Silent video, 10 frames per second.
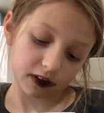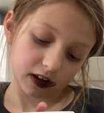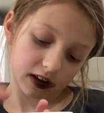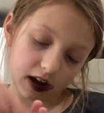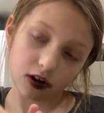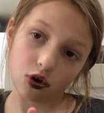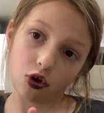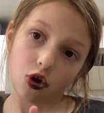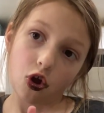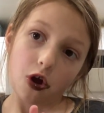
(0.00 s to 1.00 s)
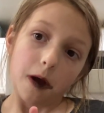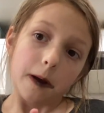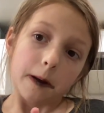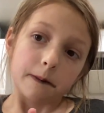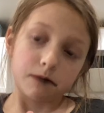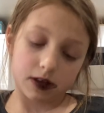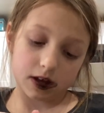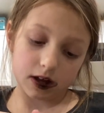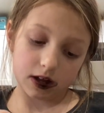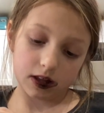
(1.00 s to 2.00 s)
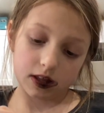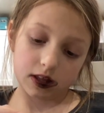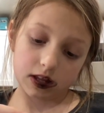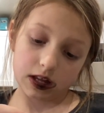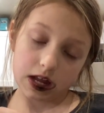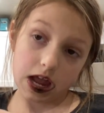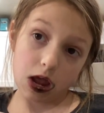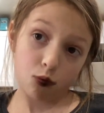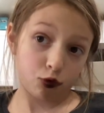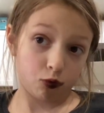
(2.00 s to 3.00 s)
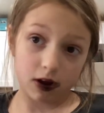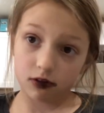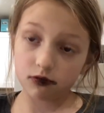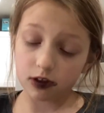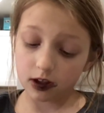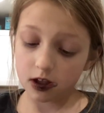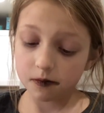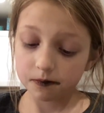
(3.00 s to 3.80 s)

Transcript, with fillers: container because it was way too sticky.